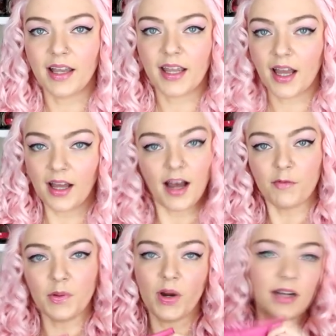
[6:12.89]
Like
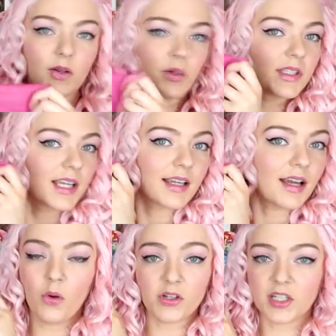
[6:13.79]
I've been wearing it loads, like
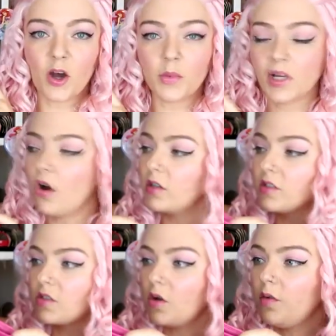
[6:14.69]
wore it to Comic Con
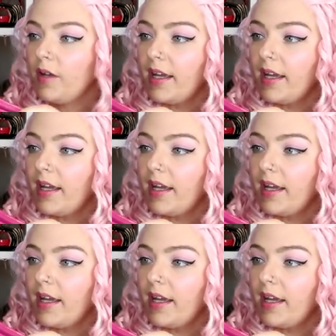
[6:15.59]
and stuff.